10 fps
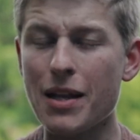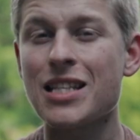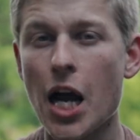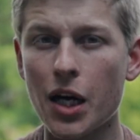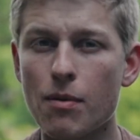It's
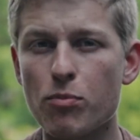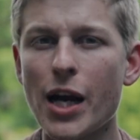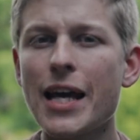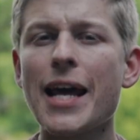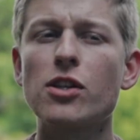not going to
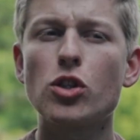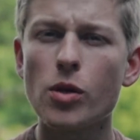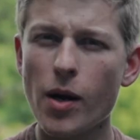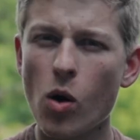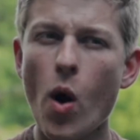break, and it's going
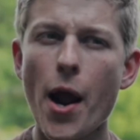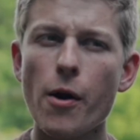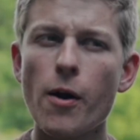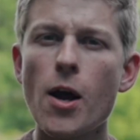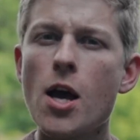to
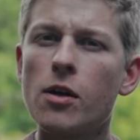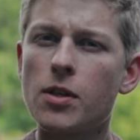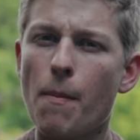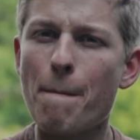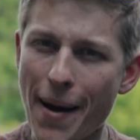require
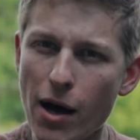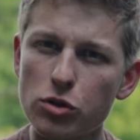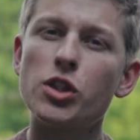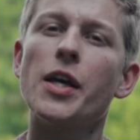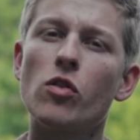some
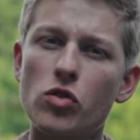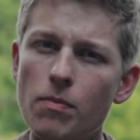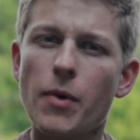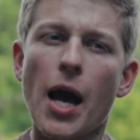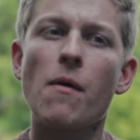bouncing and
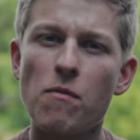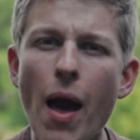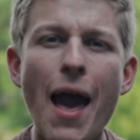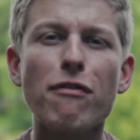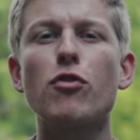some kind of
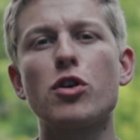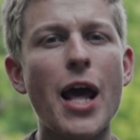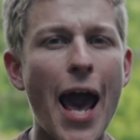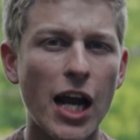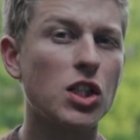effort
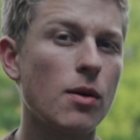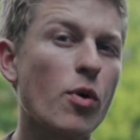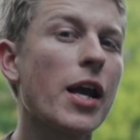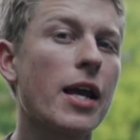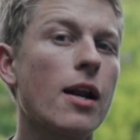to actually
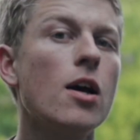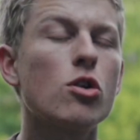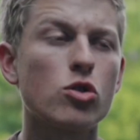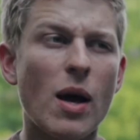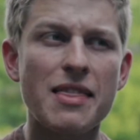break it.
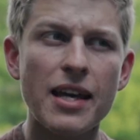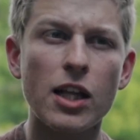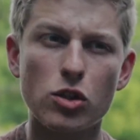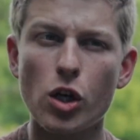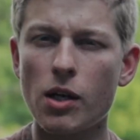So I
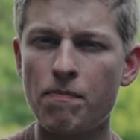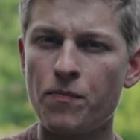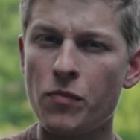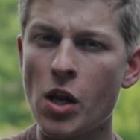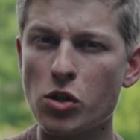think it's going
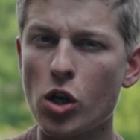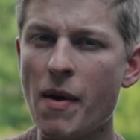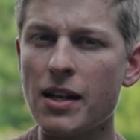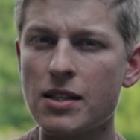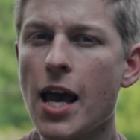to
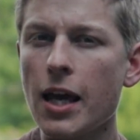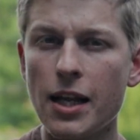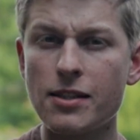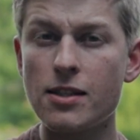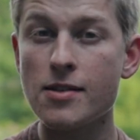
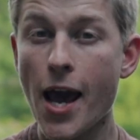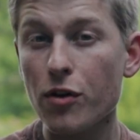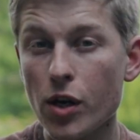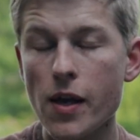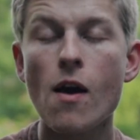maintain its
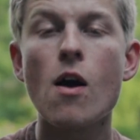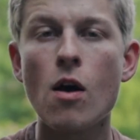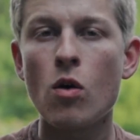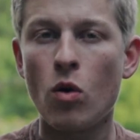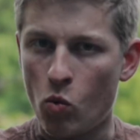integrity.
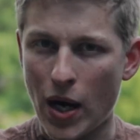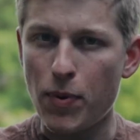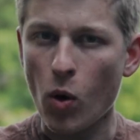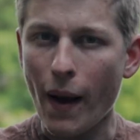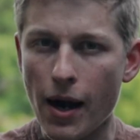When I
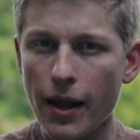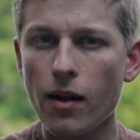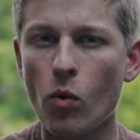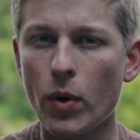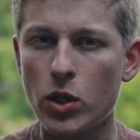put weight on
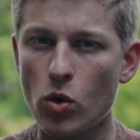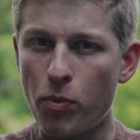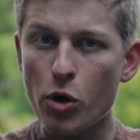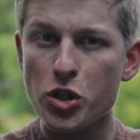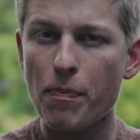it, when I do a
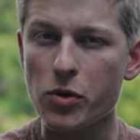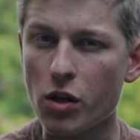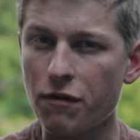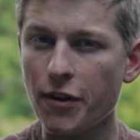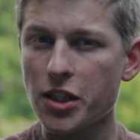push-up, it's
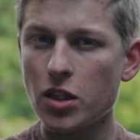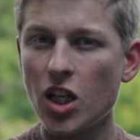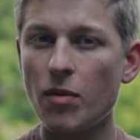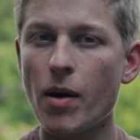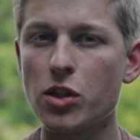going to flex a
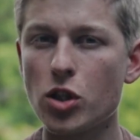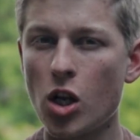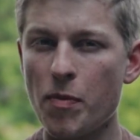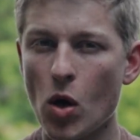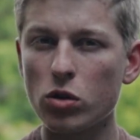little, but it's
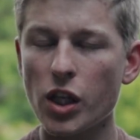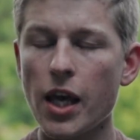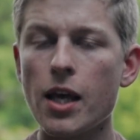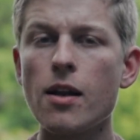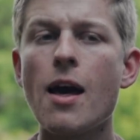going to be holding
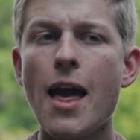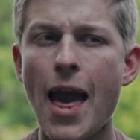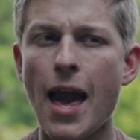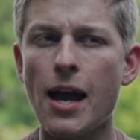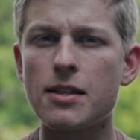in,
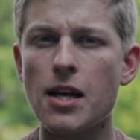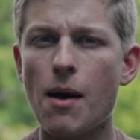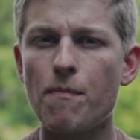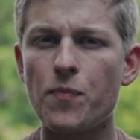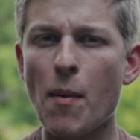and
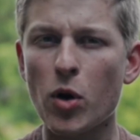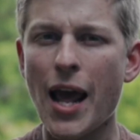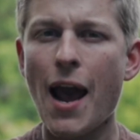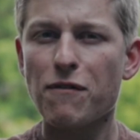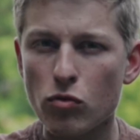I'm going
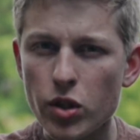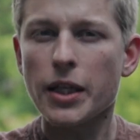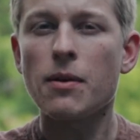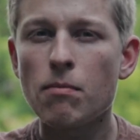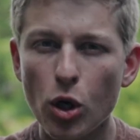to have to
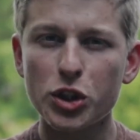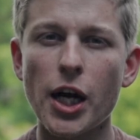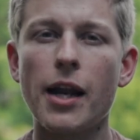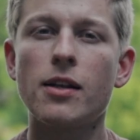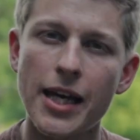really push
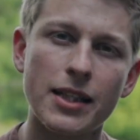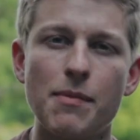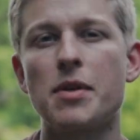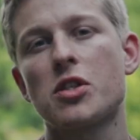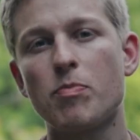on it to get
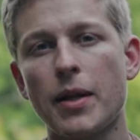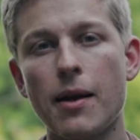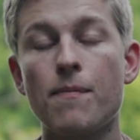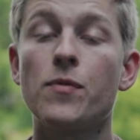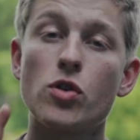something to split.